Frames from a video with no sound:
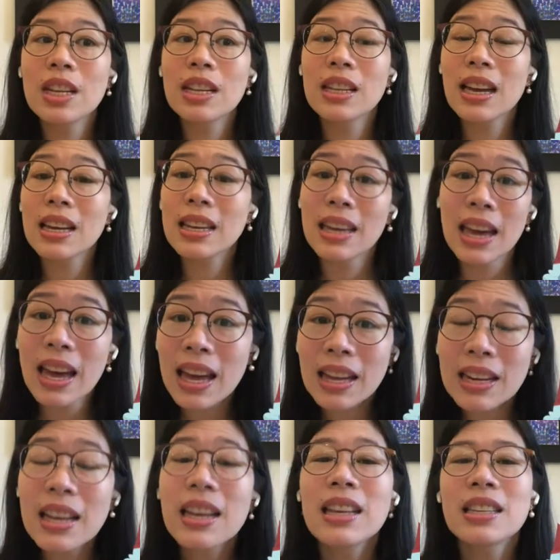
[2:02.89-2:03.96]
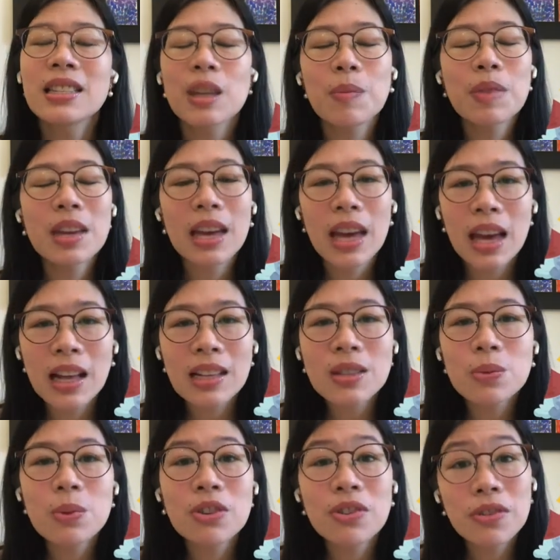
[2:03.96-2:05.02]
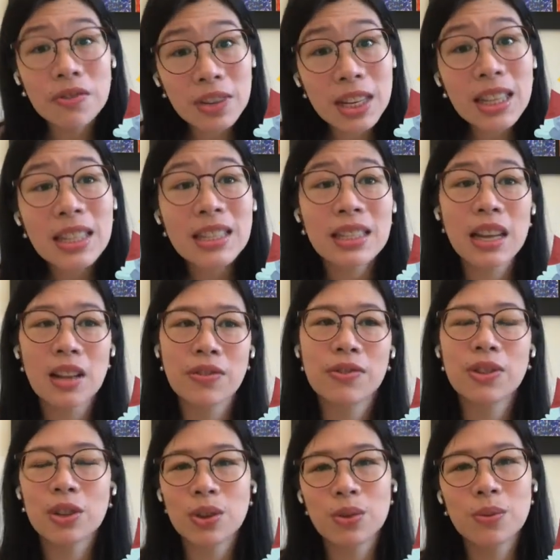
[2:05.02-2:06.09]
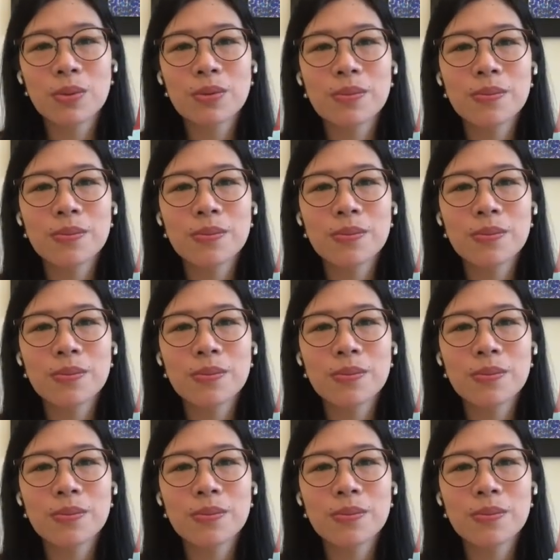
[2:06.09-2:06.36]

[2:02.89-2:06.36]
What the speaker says: it again, something else will reveal itself to you.